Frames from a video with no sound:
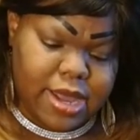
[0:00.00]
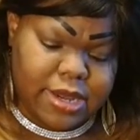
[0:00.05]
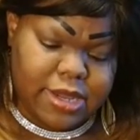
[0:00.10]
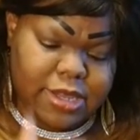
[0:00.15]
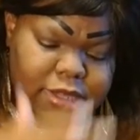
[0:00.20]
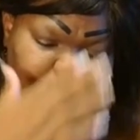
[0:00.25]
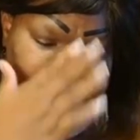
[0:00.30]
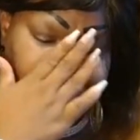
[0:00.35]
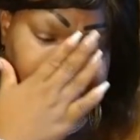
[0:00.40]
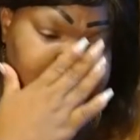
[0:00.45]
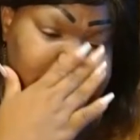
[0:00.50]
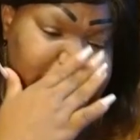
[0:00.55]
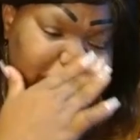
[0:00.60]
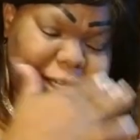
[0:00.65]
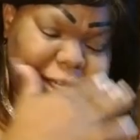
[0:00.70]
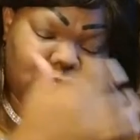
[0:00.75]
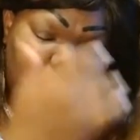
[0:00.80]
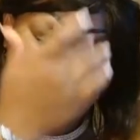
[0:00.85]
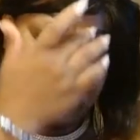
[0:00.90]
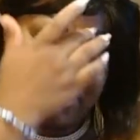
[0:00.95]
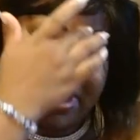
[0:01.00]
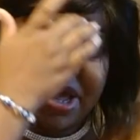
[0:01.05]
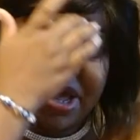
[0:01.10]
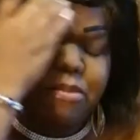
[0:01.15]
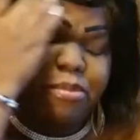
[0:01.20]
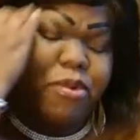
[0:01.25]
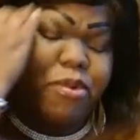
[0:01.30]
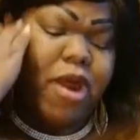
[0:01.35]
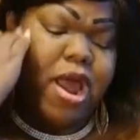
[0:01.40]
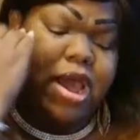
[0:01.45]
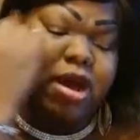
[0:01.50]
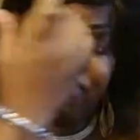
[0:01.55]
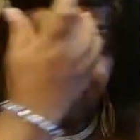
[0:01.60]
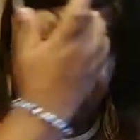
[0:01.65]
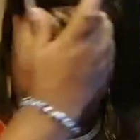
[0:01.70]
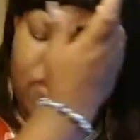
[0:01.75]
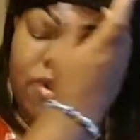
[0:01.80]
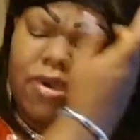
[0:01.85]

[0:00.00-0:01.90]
This person is so damn prideful,